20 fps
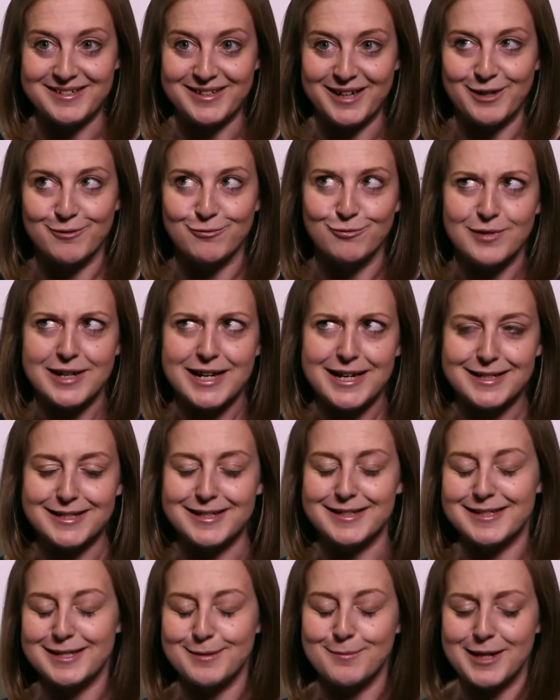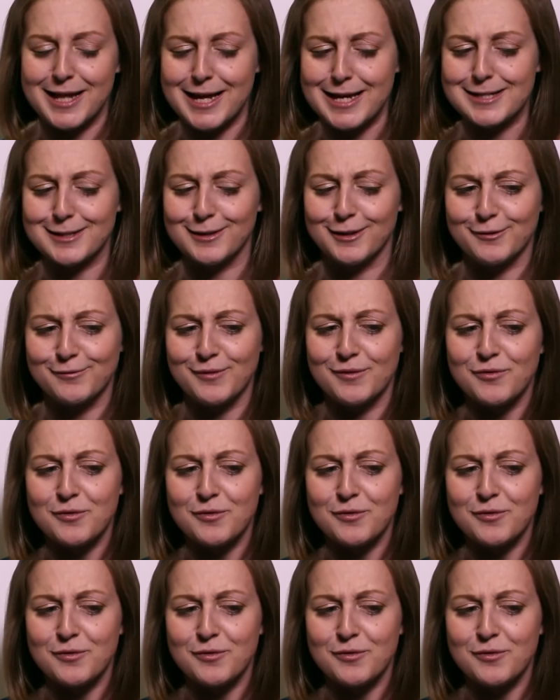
to kind of read and assimilate a lot of